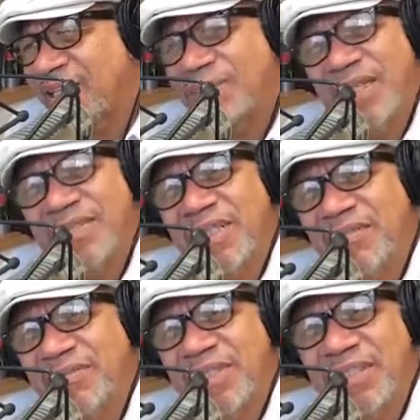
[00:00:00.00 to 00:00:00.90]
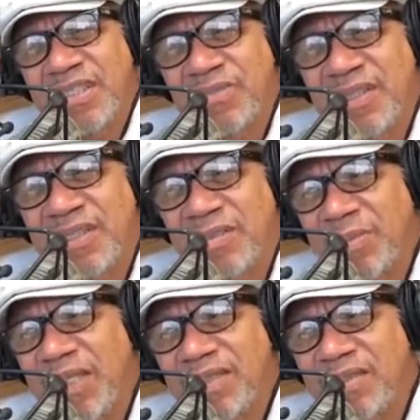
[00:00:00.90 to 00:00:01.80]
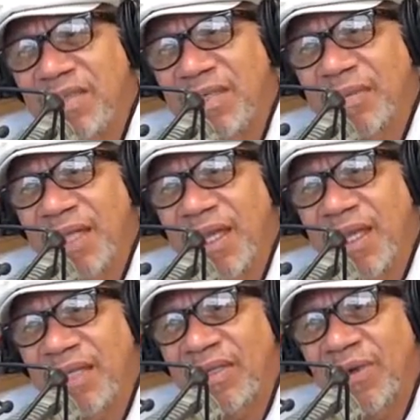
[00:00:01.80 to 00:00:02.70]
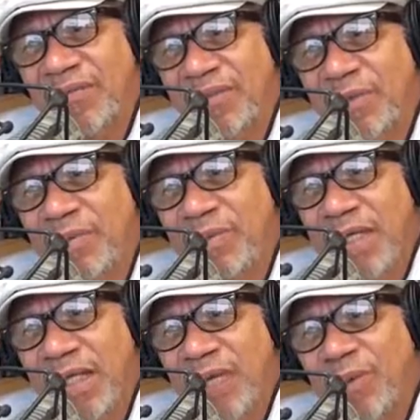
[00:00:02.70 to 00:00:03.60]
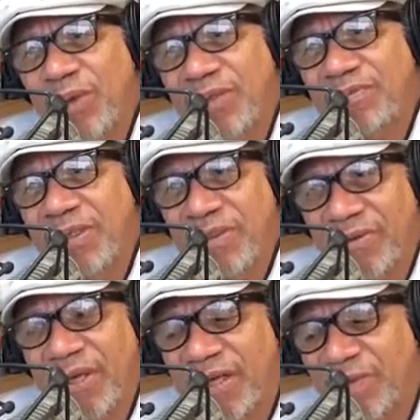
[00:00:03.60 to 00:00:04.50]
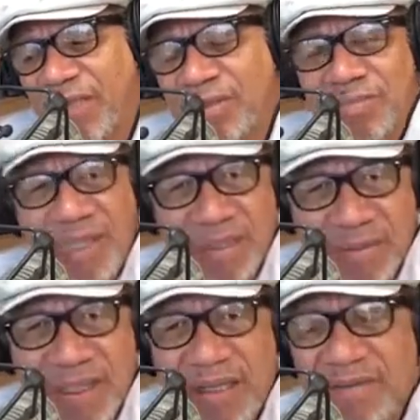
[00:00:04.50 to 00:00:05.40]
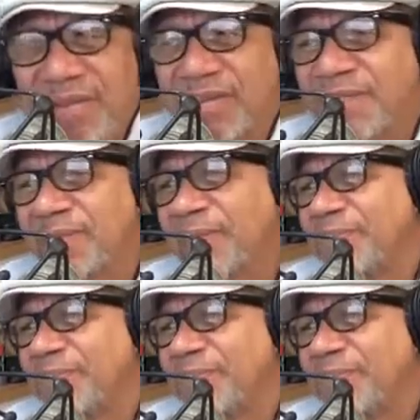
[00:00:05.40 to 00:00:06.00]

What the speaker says: myself, this is what this means to them. And if it were me and I'm on the field, granted, I'm getting paid to be out there.